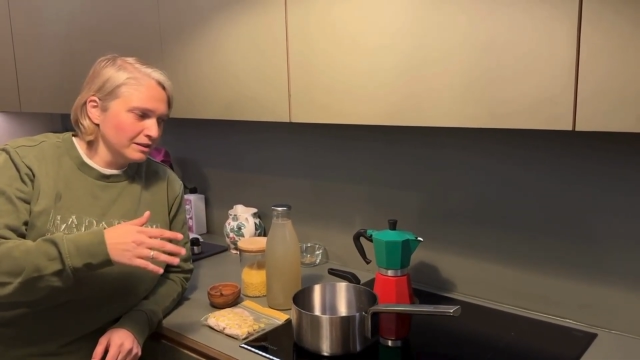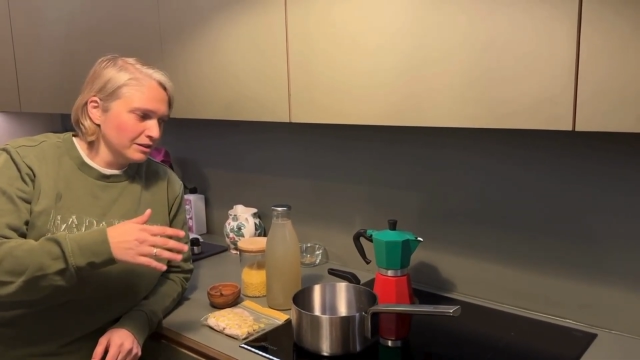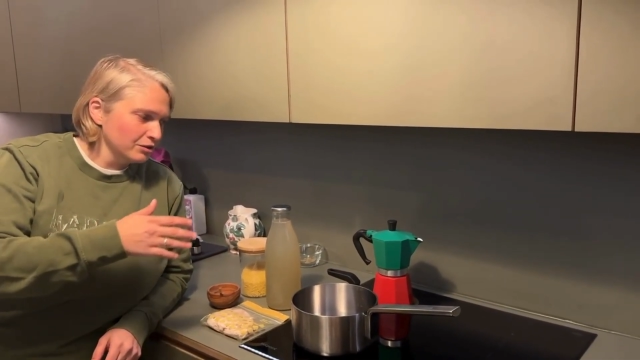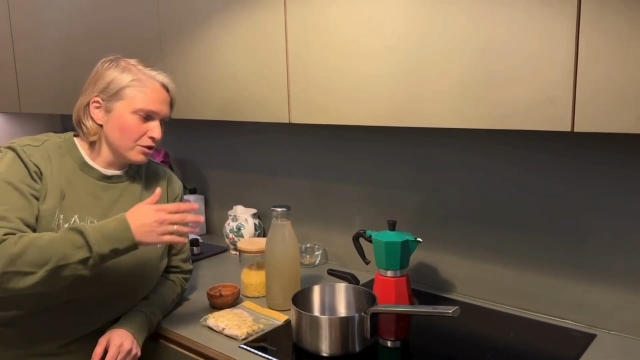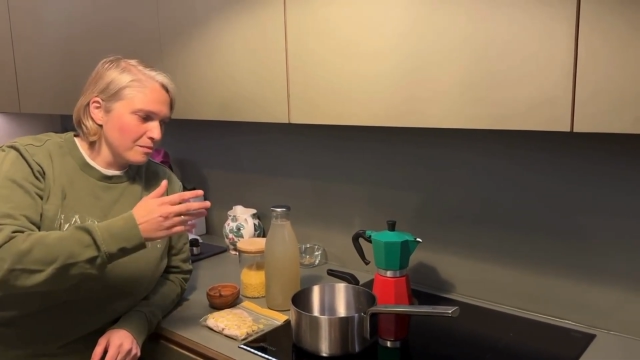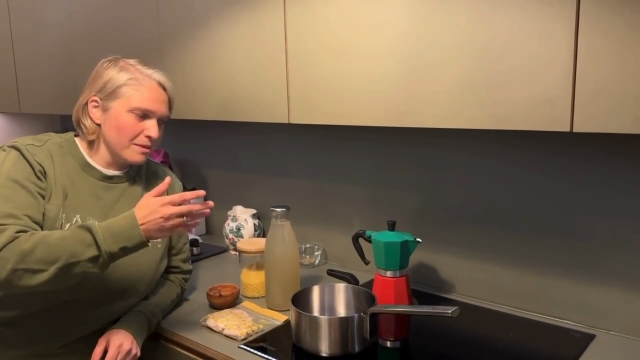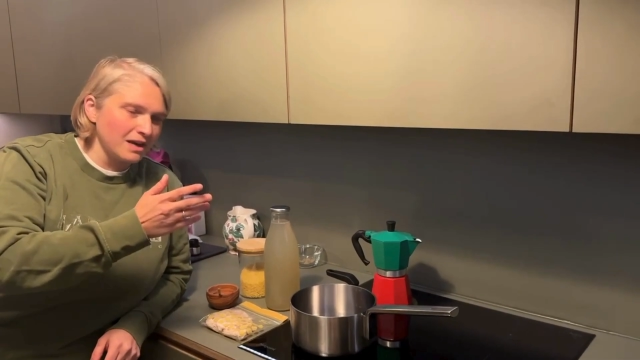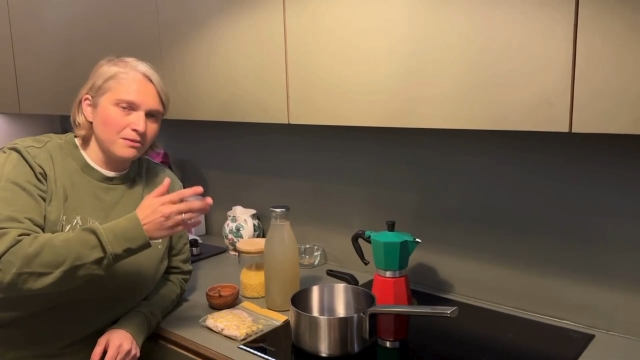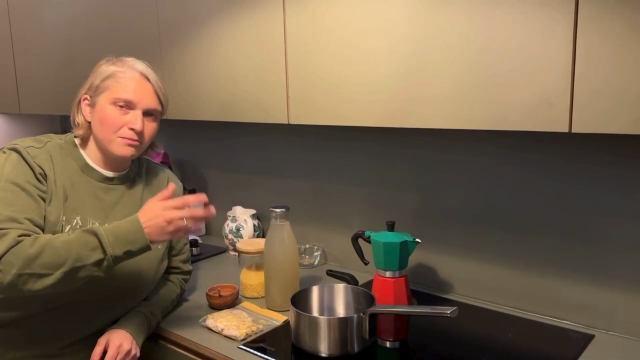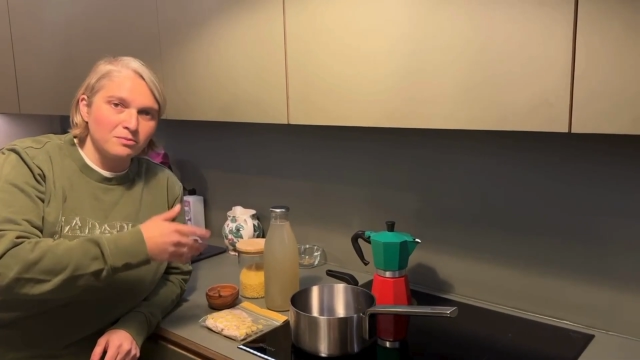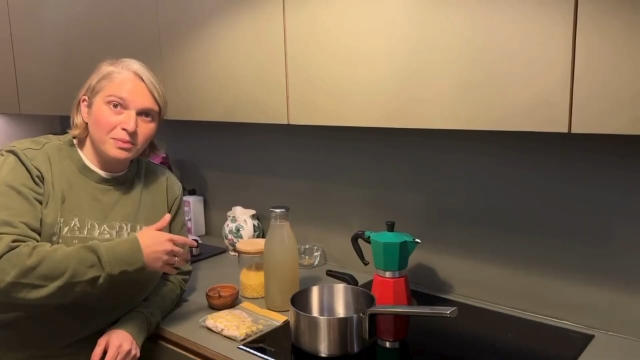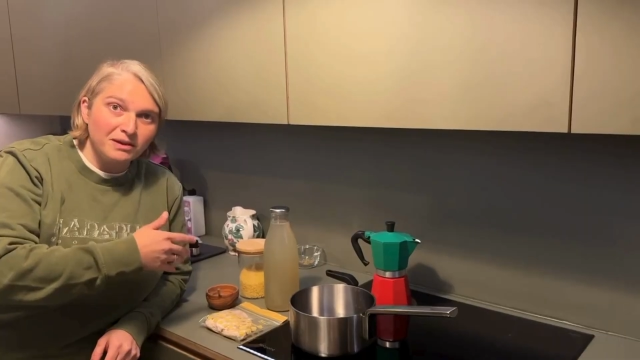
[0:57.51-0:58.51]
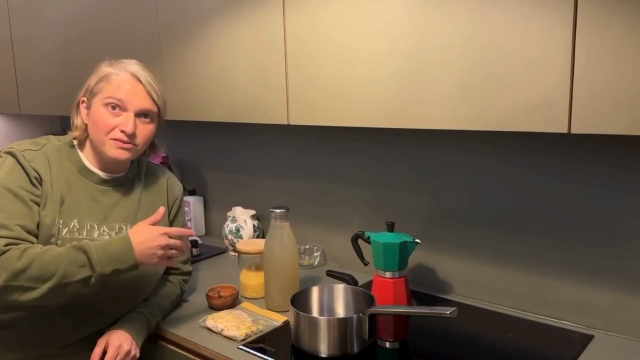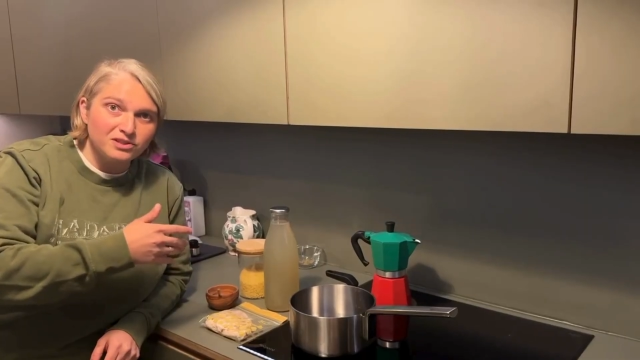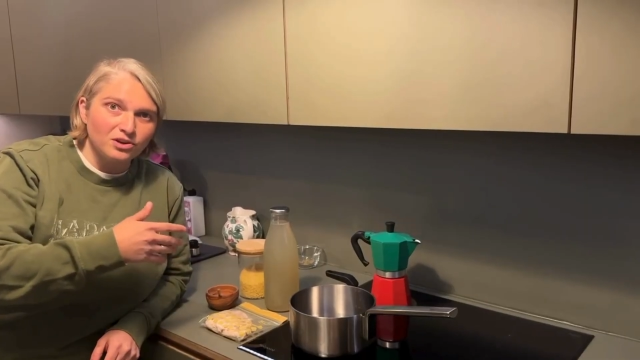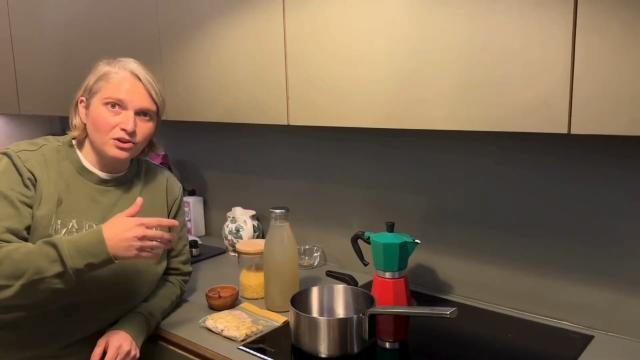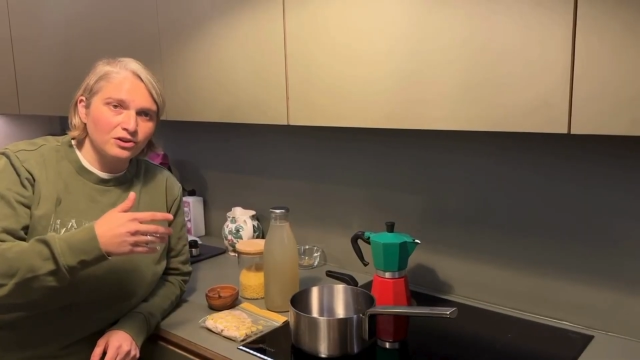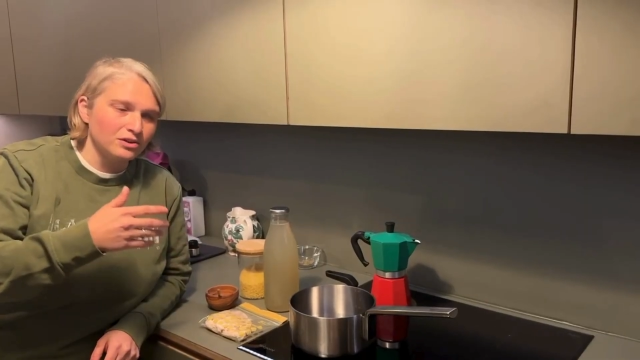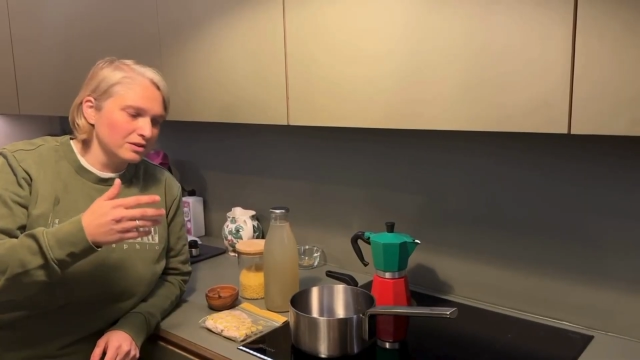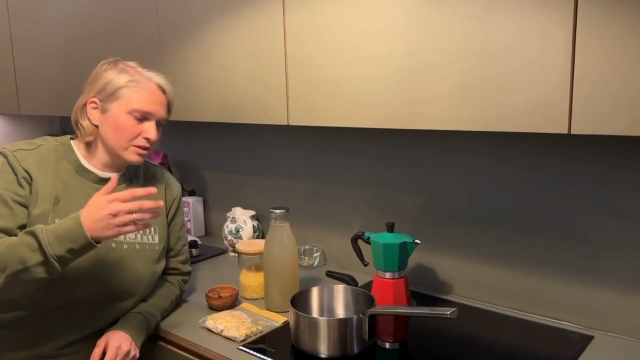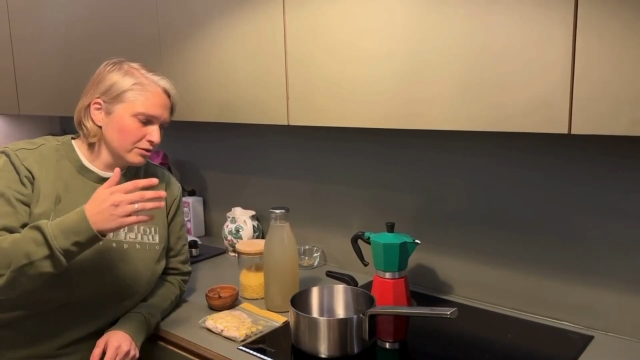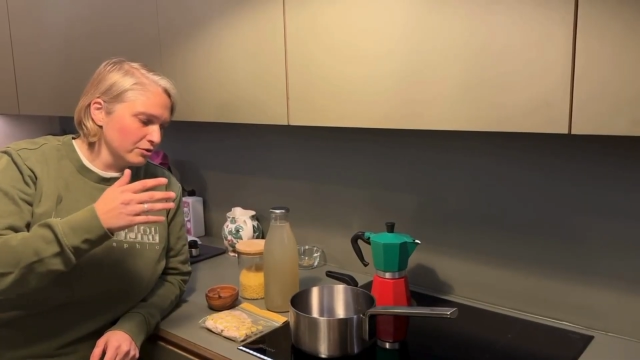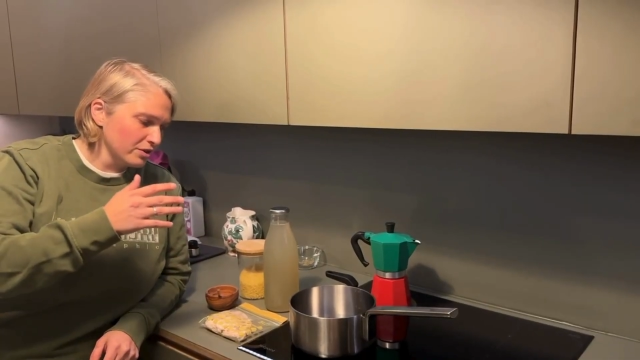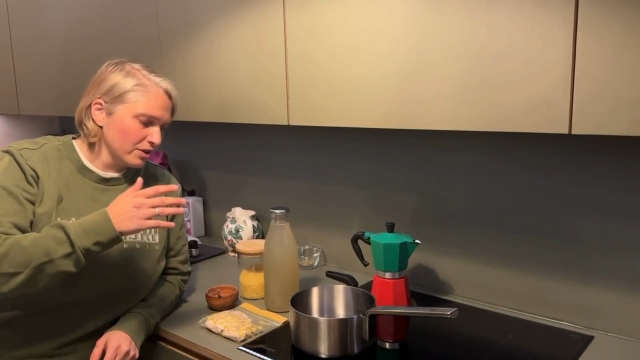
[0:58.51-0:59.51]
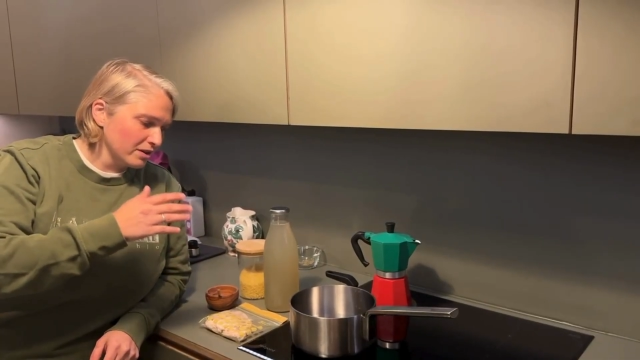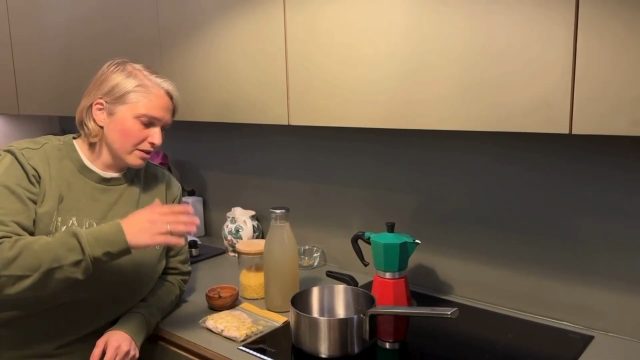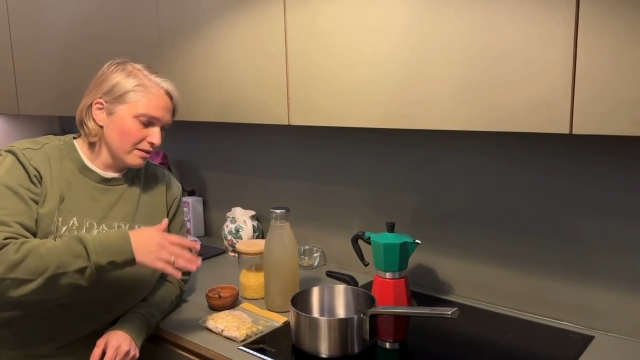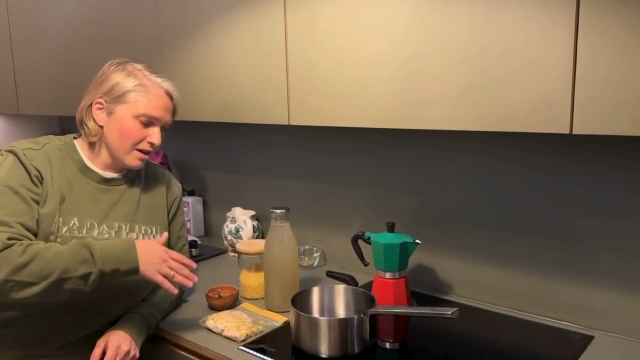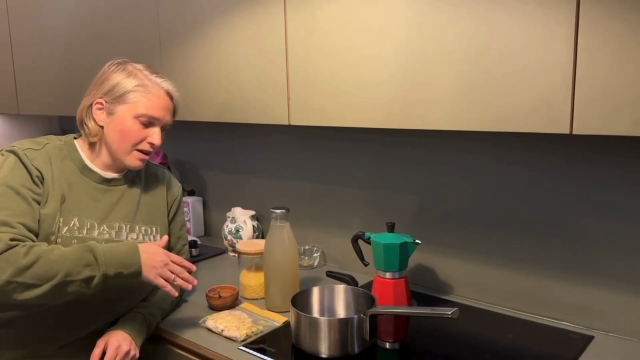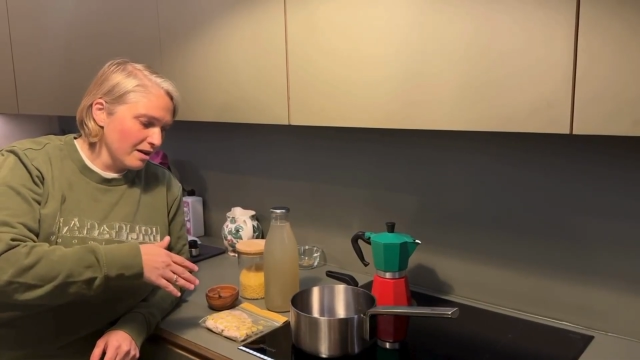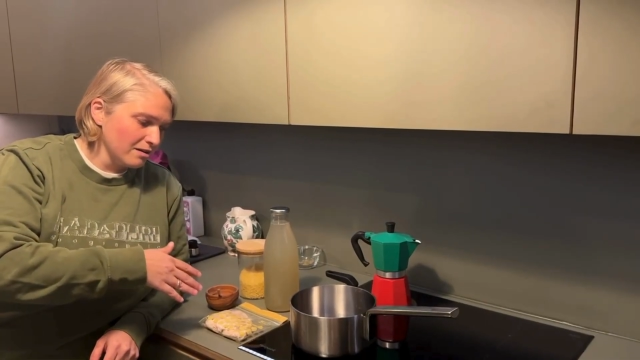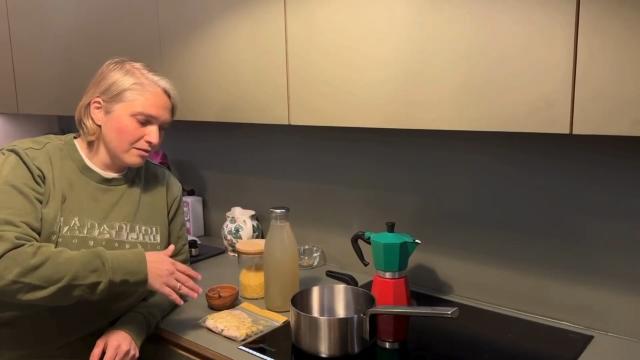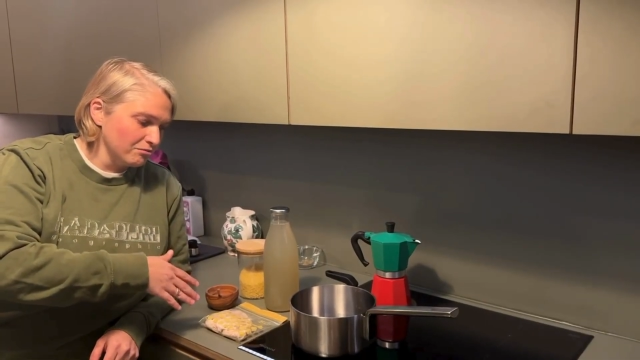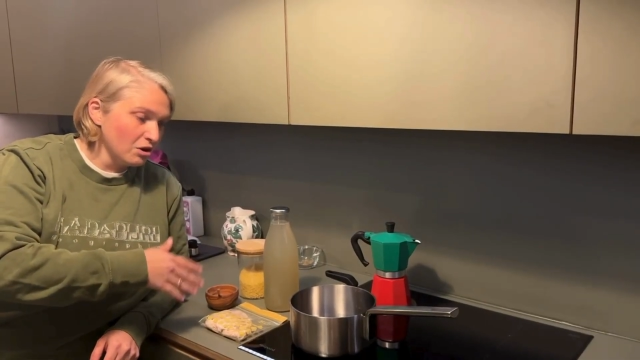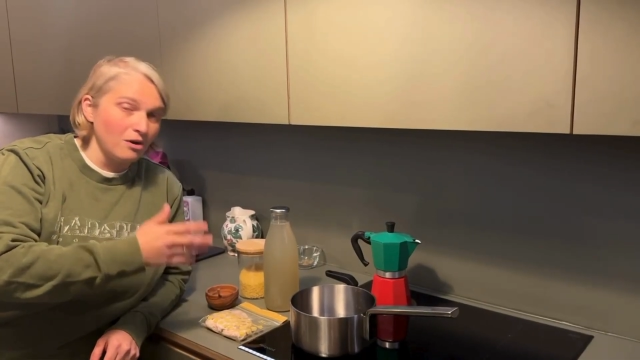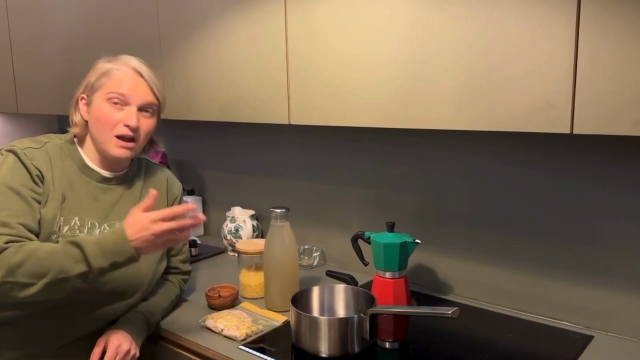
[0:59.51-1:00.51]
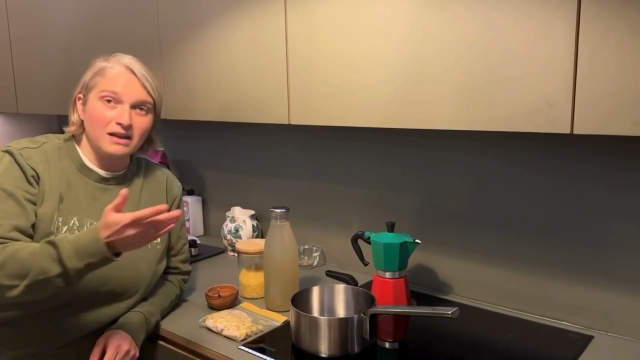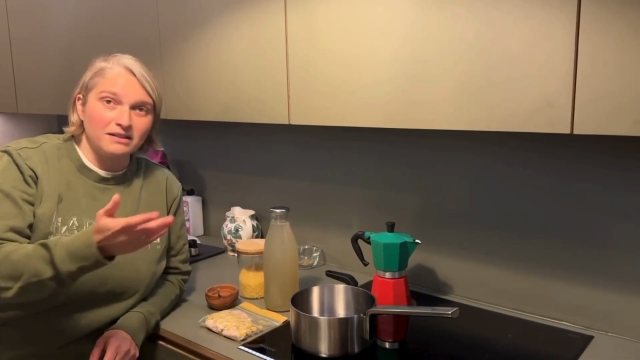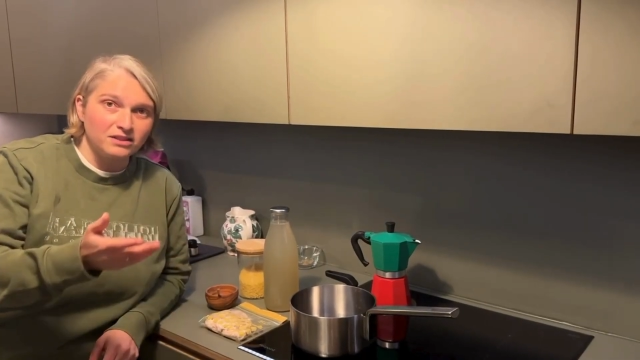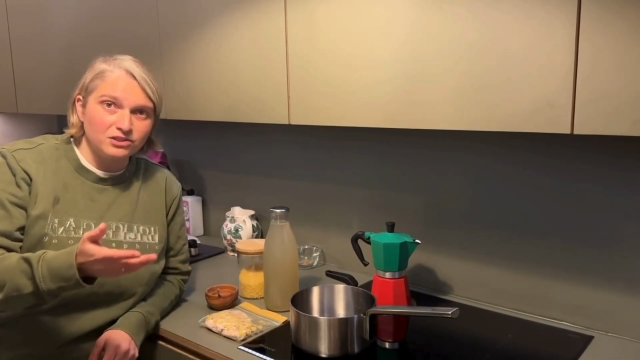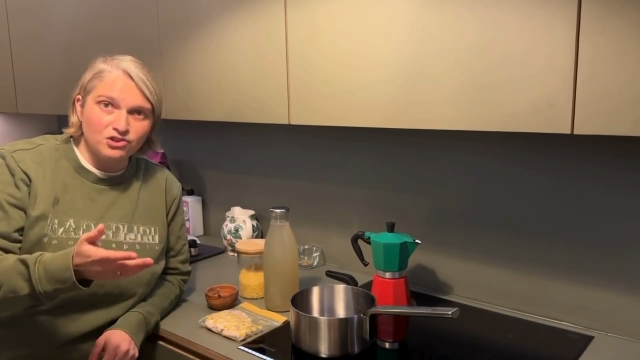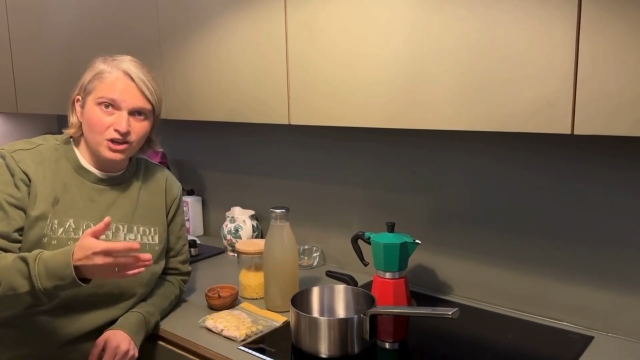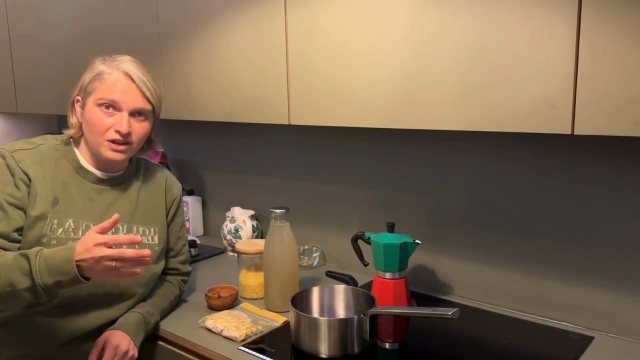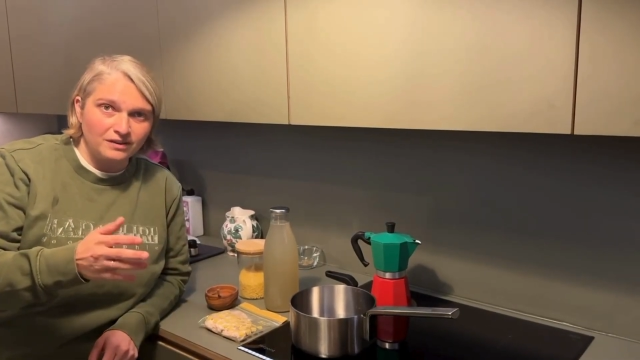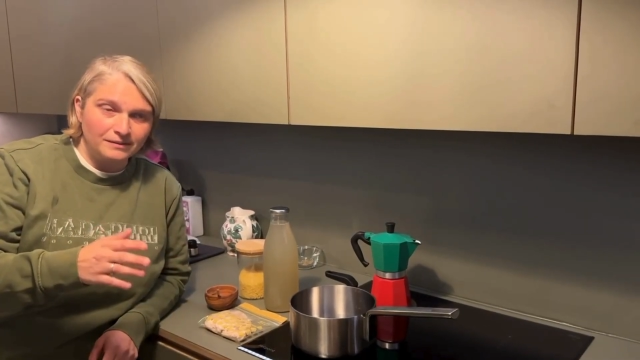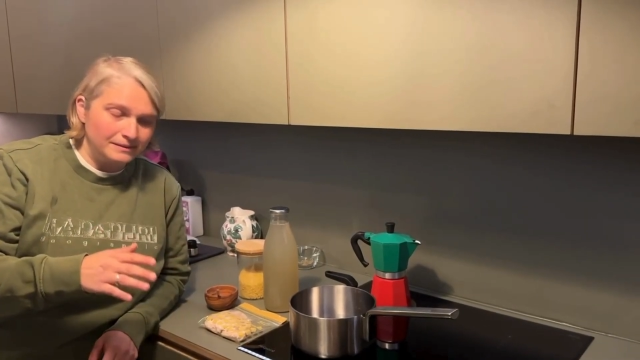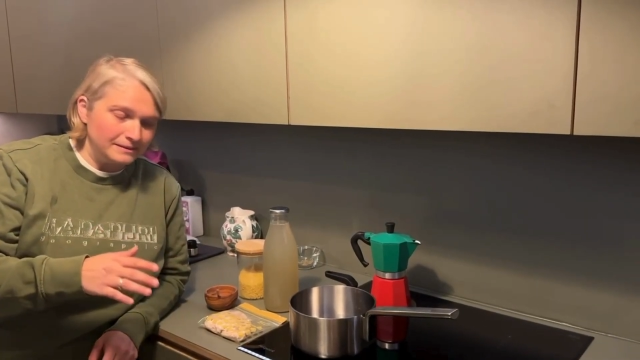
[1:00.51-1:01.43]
You can make it with beef stock, you can not add the chicken,